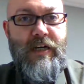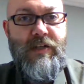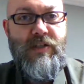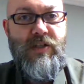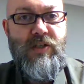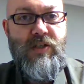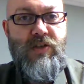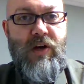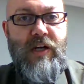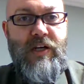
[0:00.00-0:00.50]

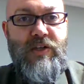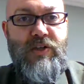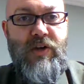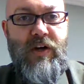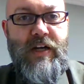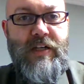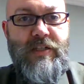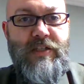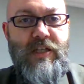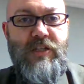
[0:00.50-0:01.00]
to try to
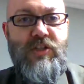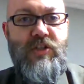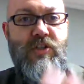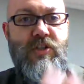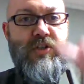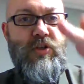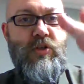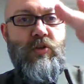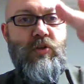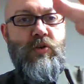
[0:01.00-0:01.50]
transition
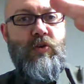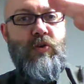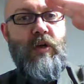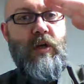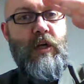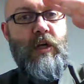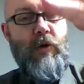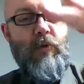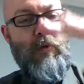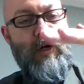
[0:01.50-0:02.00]
to
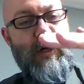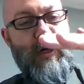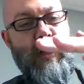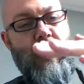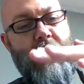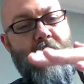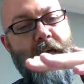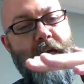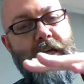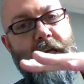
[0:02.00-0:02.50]
where you're
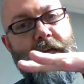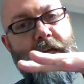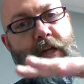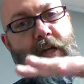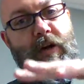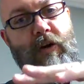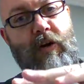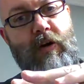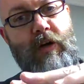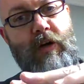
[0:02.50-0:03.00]
landing
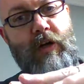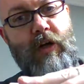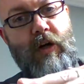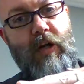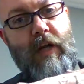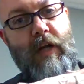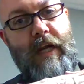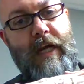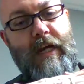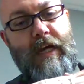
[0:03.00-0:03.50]
you're you're
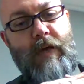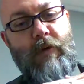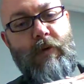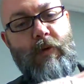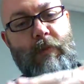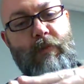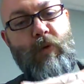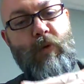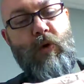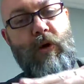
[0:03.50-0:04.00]
landing
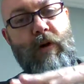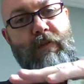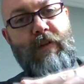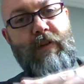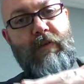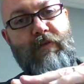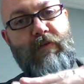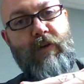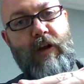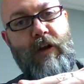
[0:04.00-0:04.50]
with more of
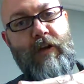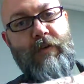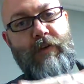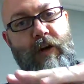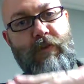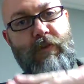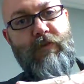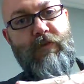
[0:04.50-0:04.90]
the front of your